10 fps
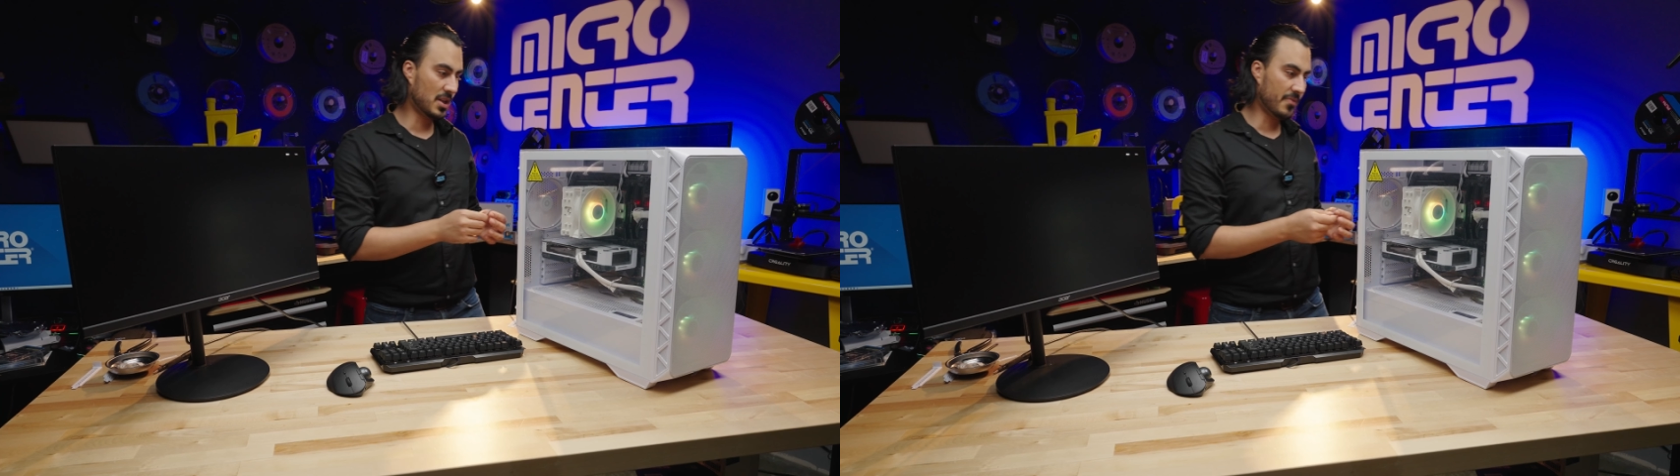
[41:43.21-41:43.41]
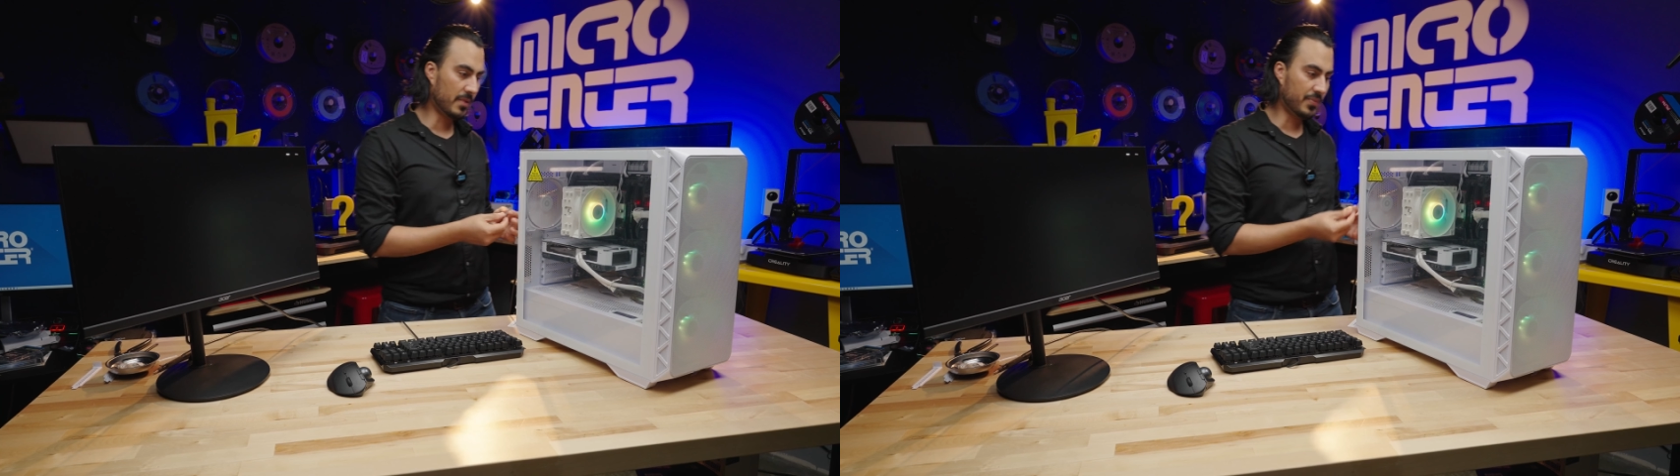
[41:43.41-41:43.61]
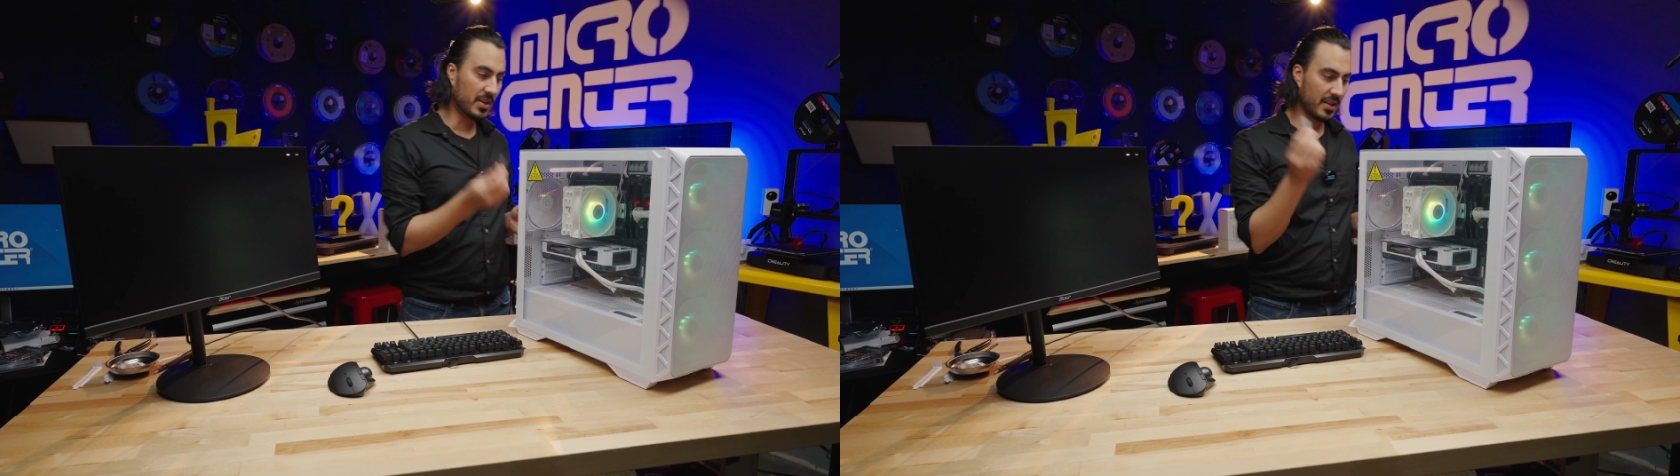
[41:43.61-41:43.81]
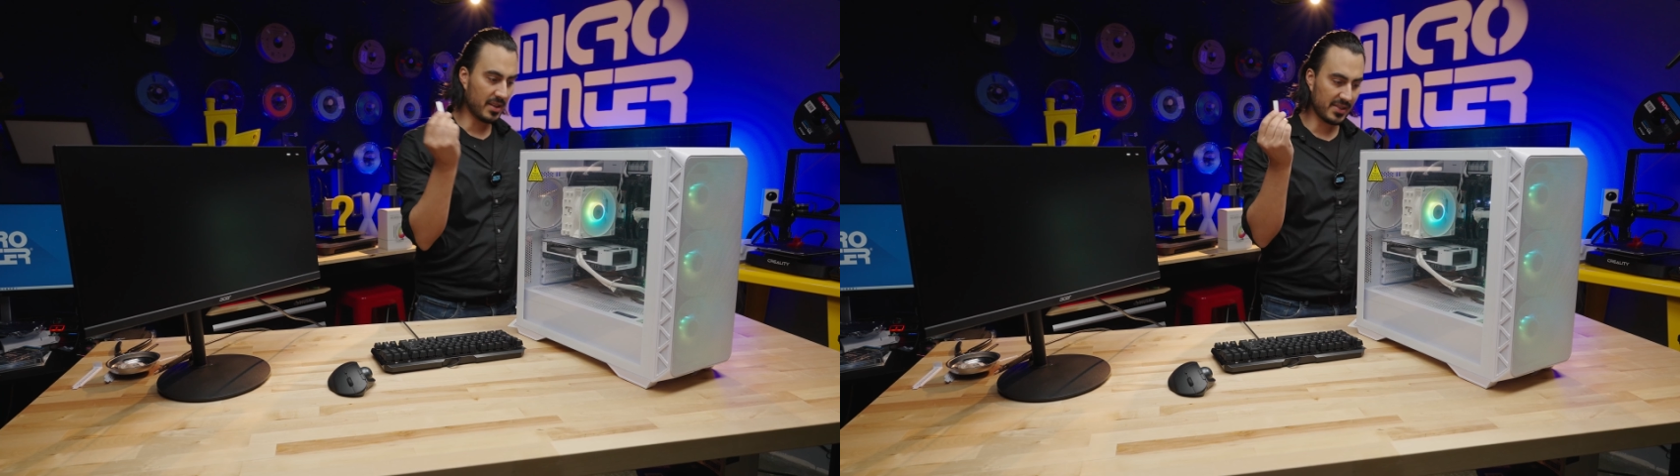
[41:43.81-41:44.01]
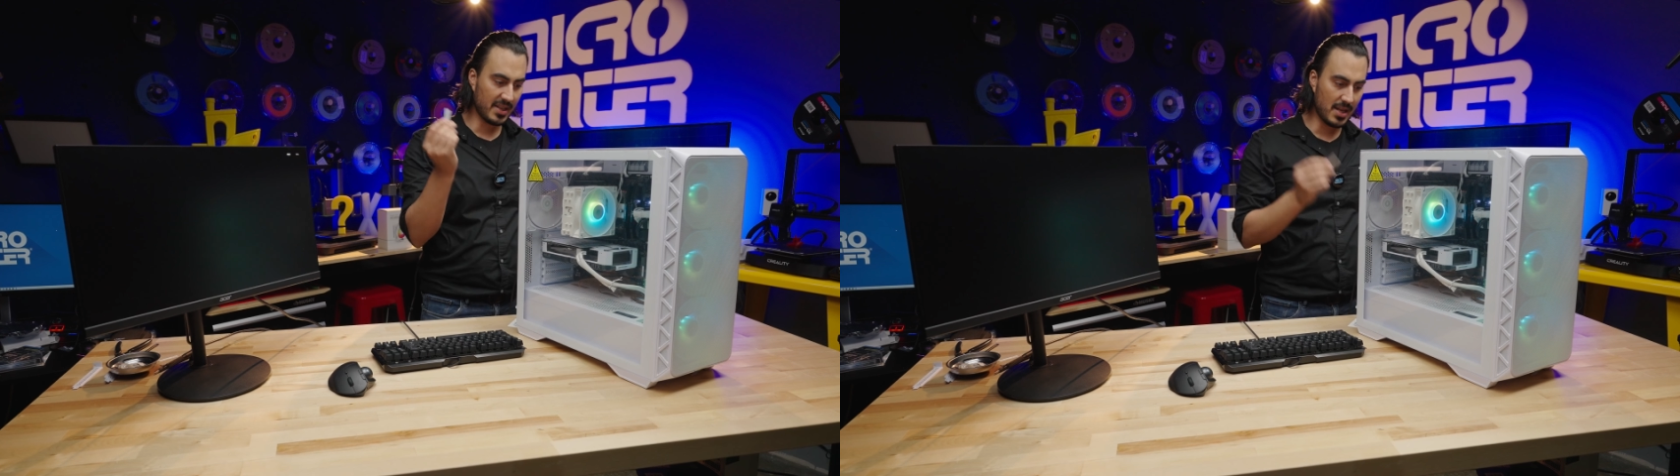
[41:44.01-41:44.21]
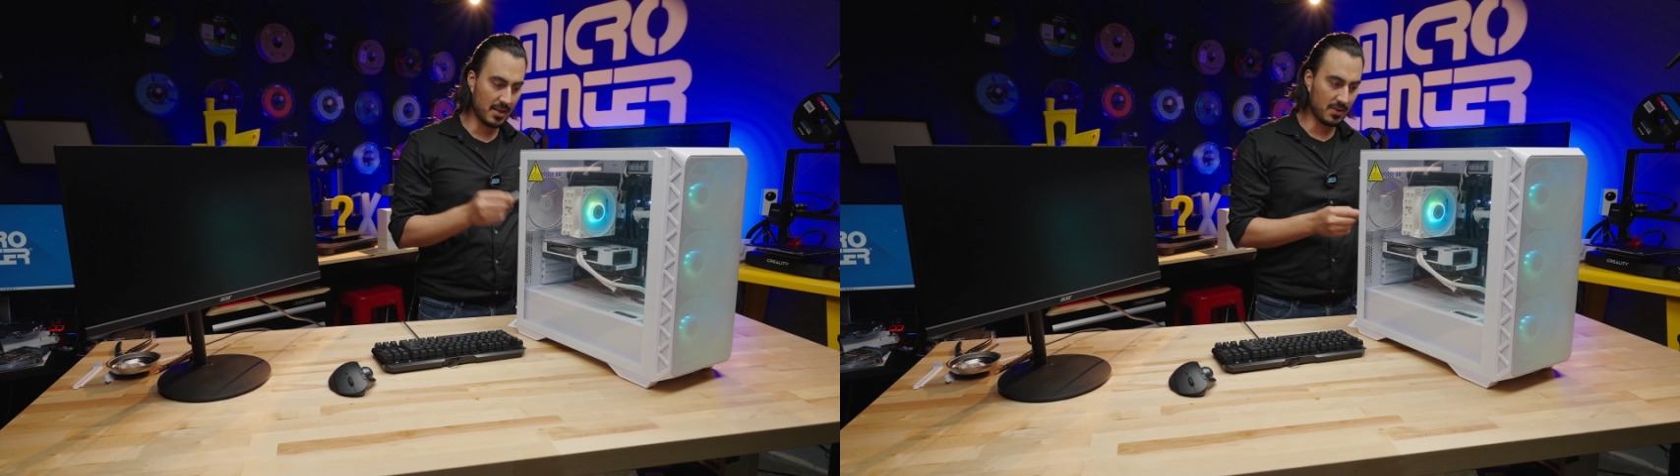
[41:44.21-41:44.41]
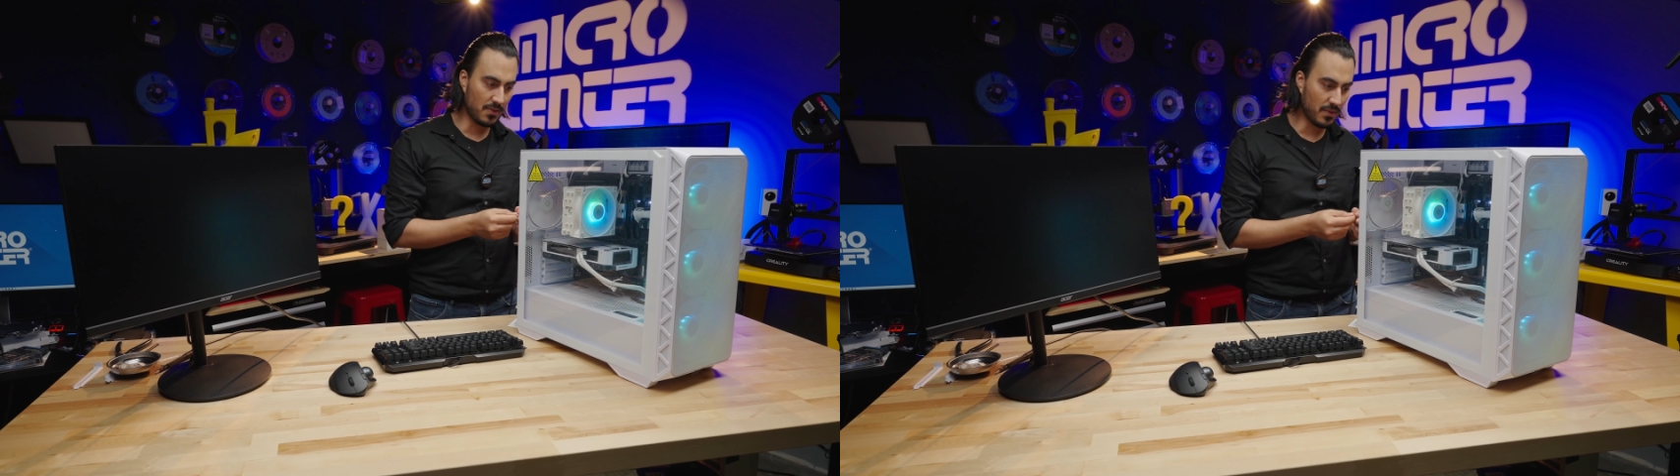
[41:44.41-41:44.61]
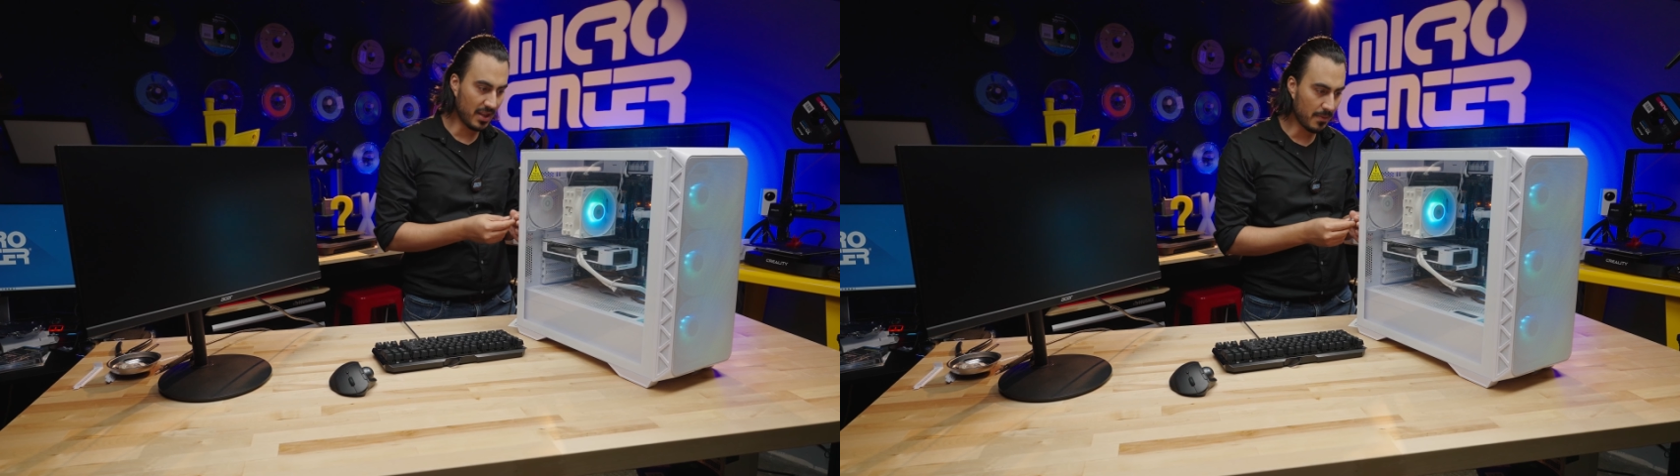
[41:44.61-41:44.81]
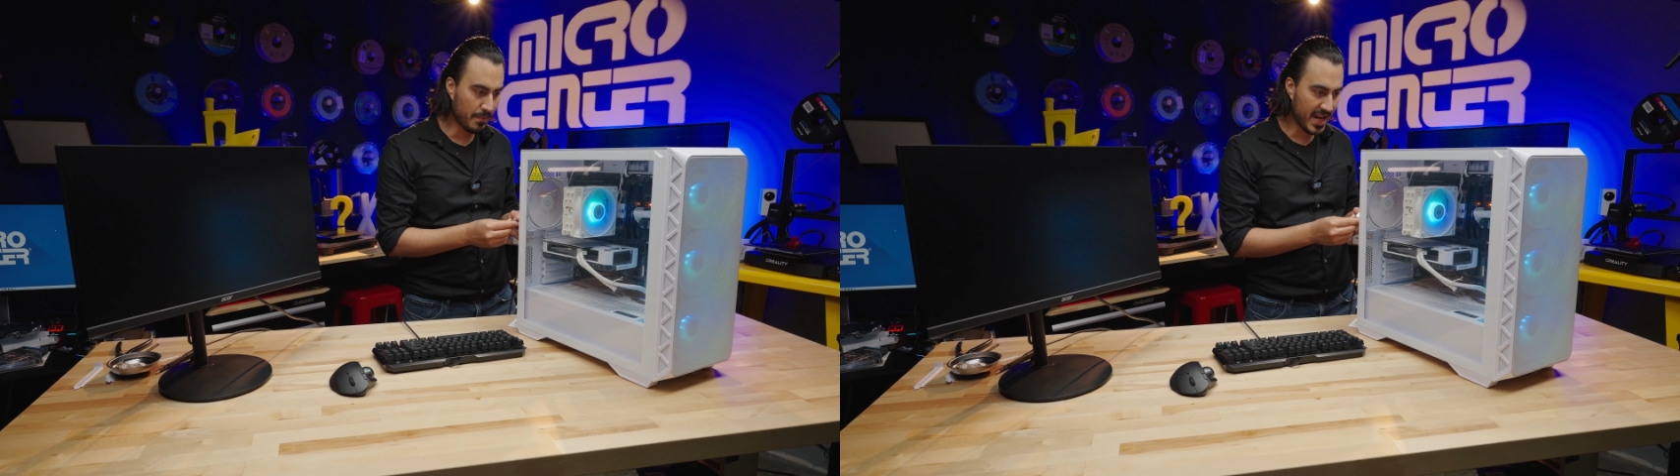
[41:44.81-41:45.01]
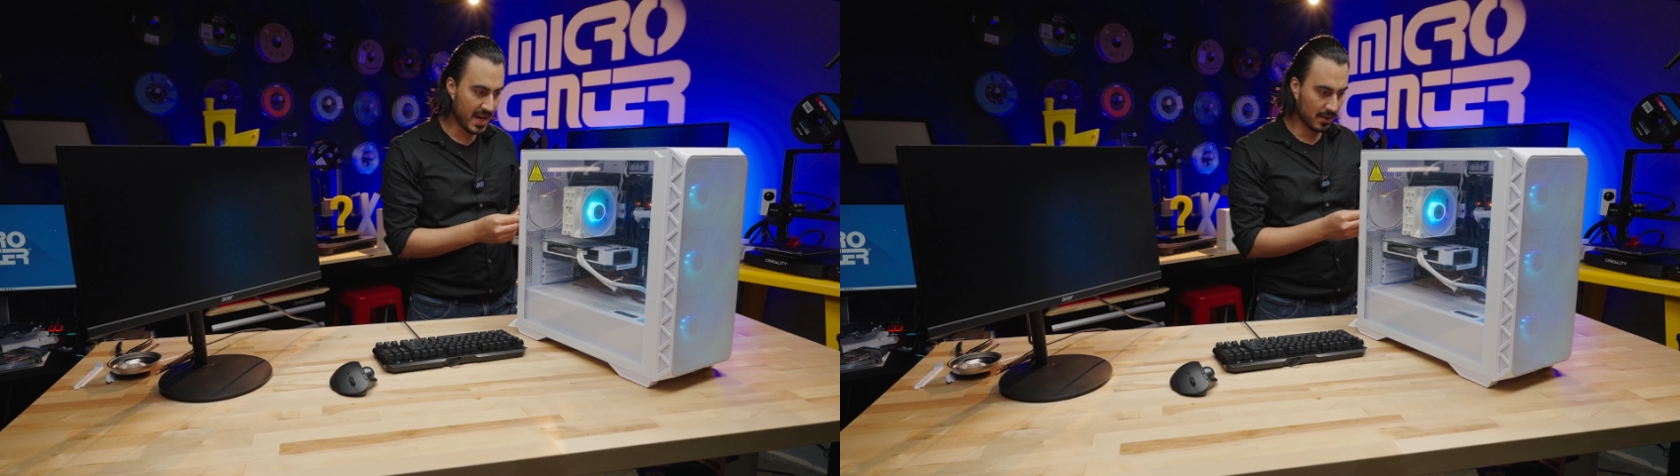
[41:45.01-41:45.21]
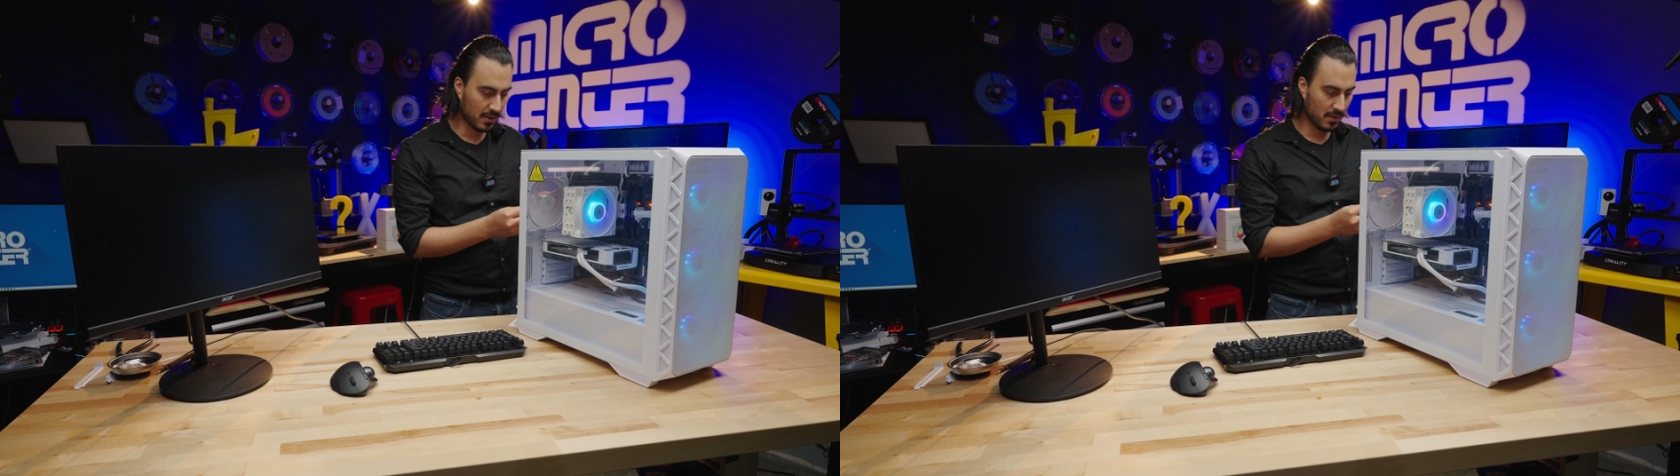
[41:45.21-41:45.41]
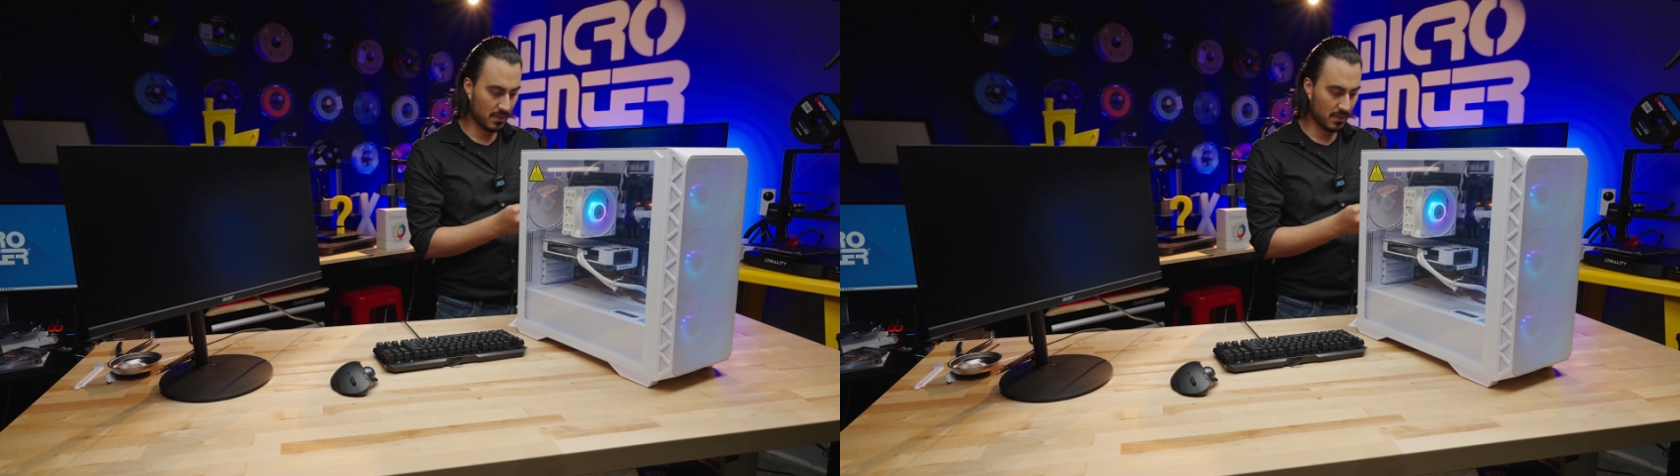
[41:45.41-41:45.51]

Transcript: I'm gonna plug this into the back.